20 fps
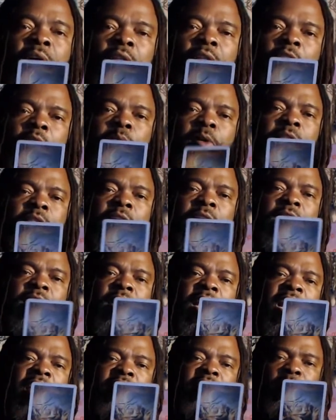This person doesn't
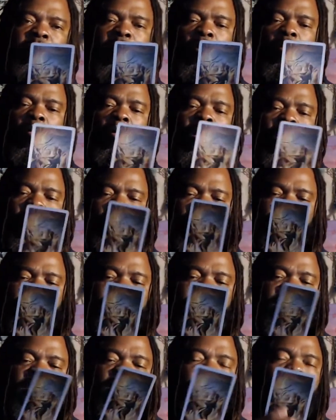have a bow, but it's
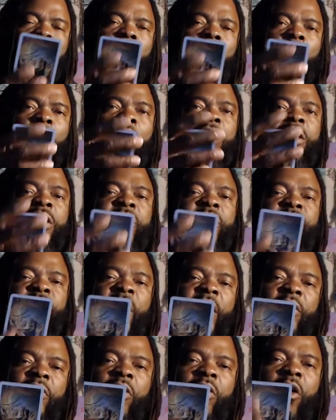still all this
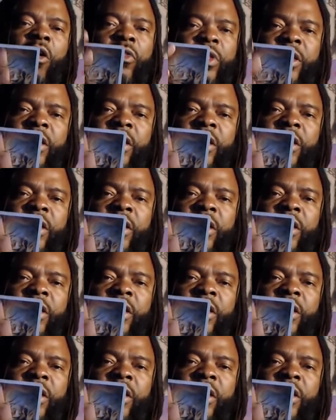fire, all this